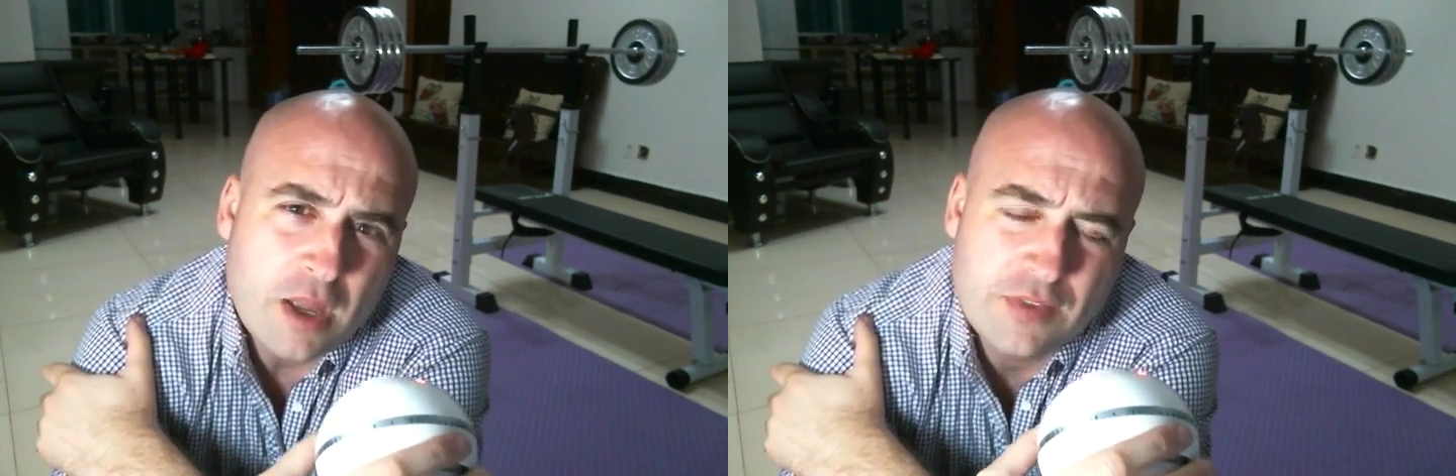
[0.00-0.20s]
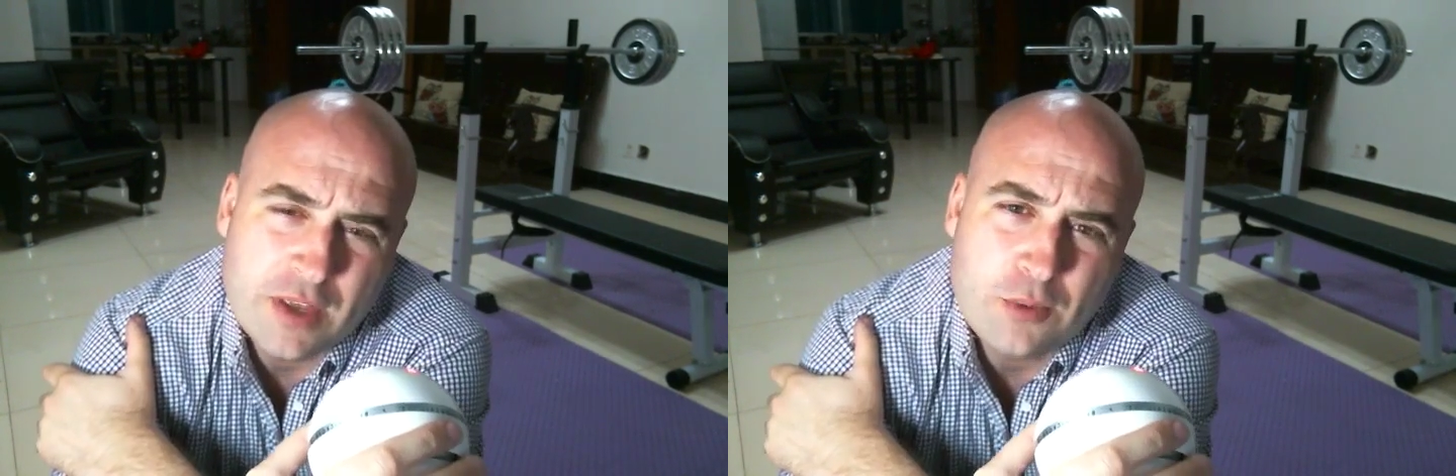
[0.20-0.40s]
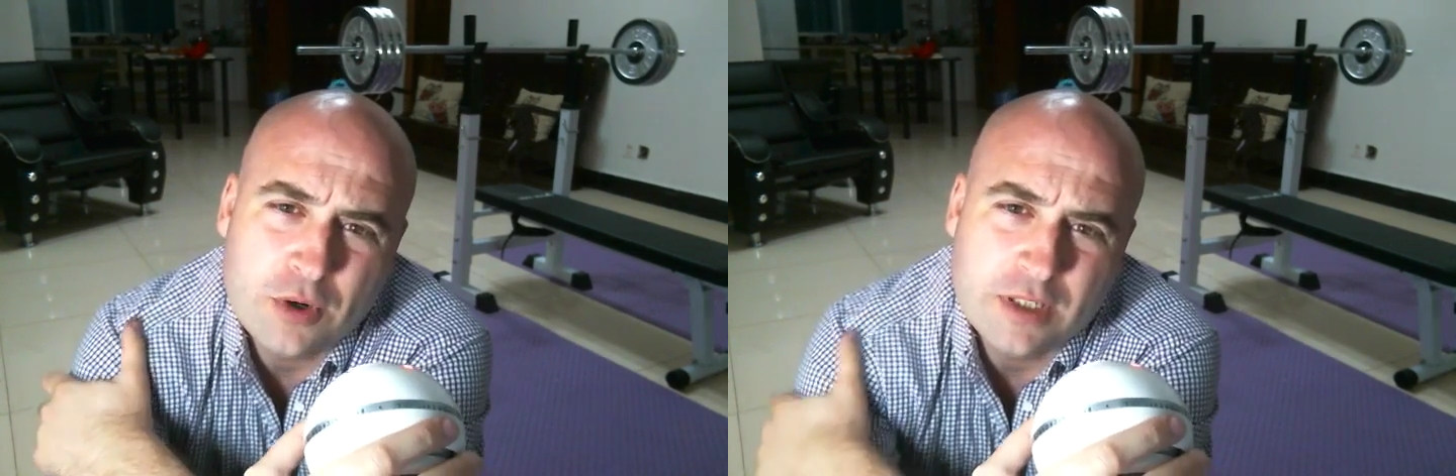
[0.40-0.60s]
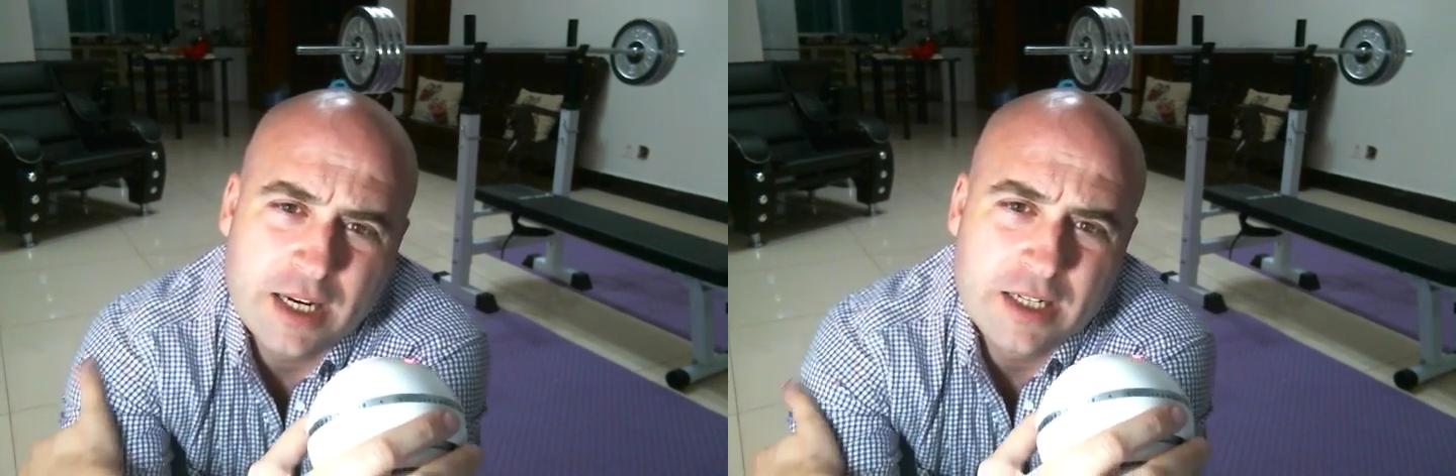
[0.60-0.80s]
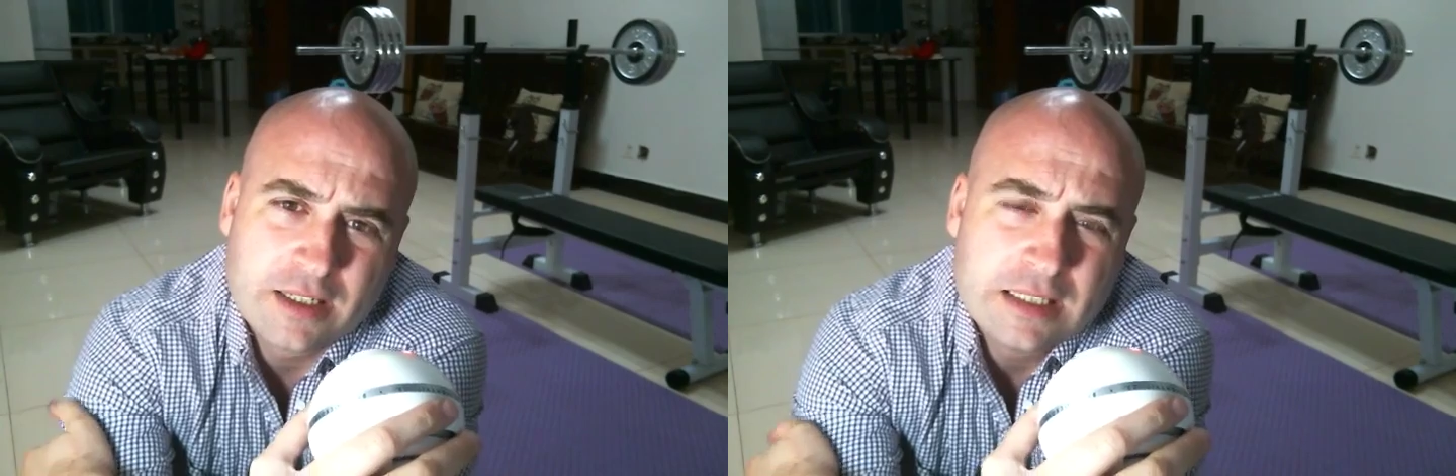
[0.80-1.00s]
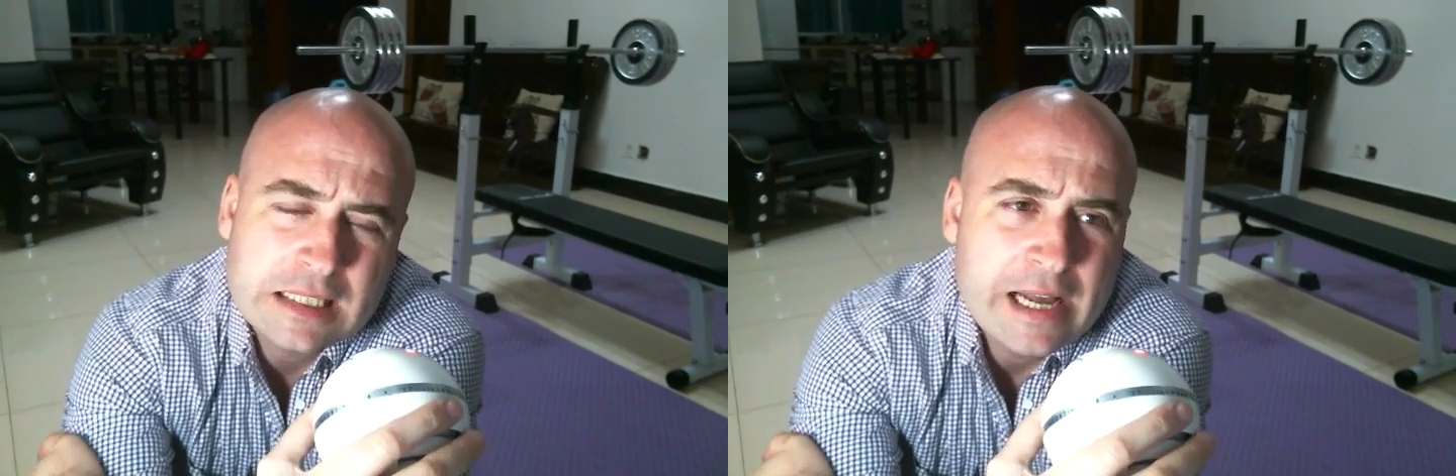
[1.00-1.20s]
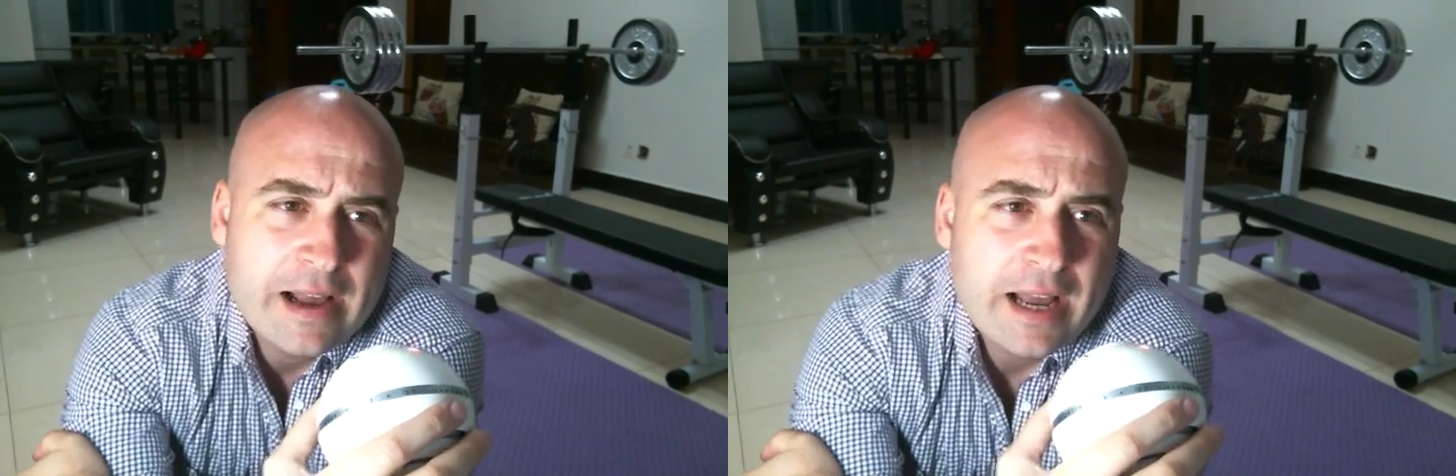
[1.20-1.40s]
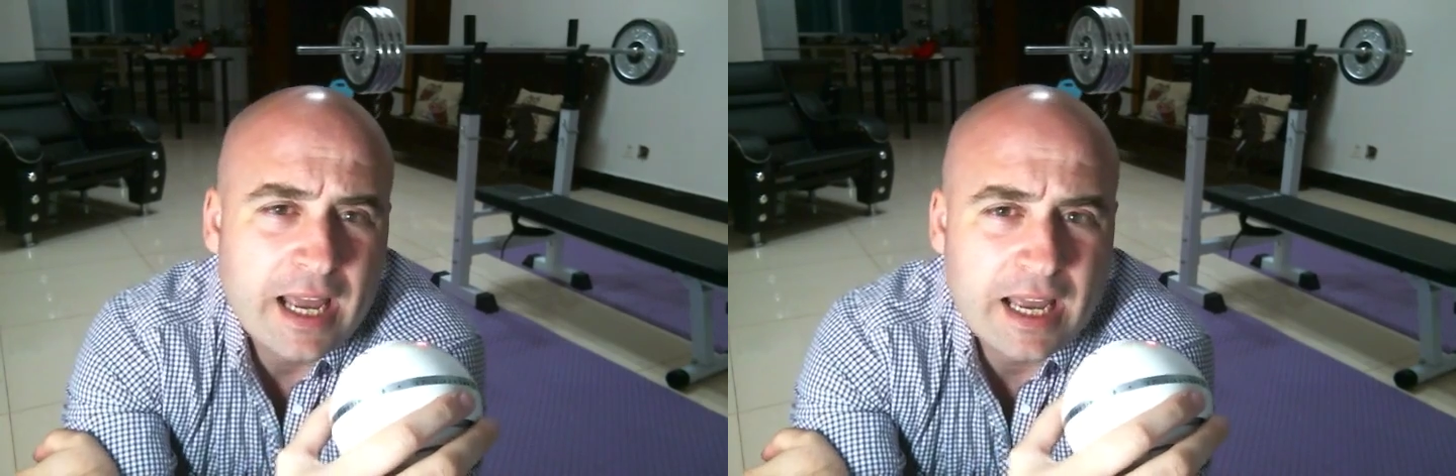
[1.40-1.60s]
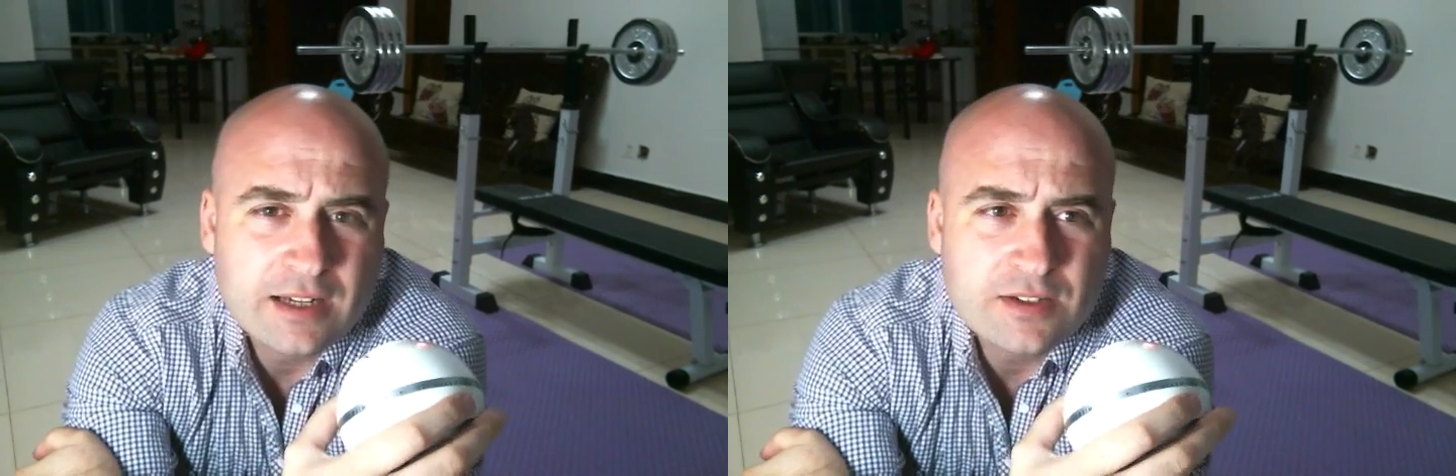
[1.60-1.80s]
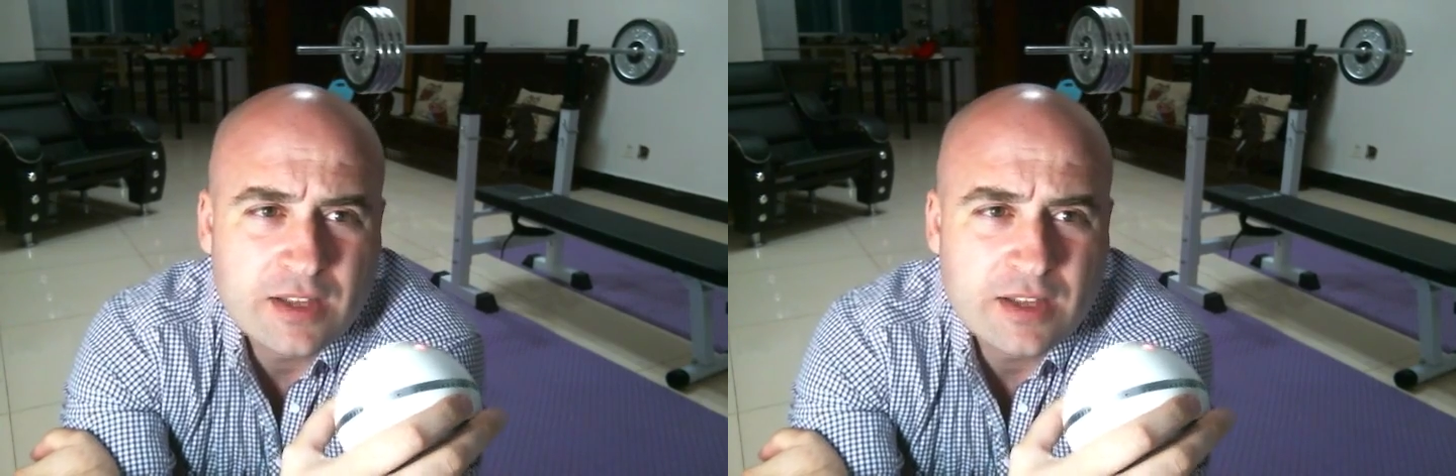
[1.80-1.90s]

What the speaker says: And they were in Canada. And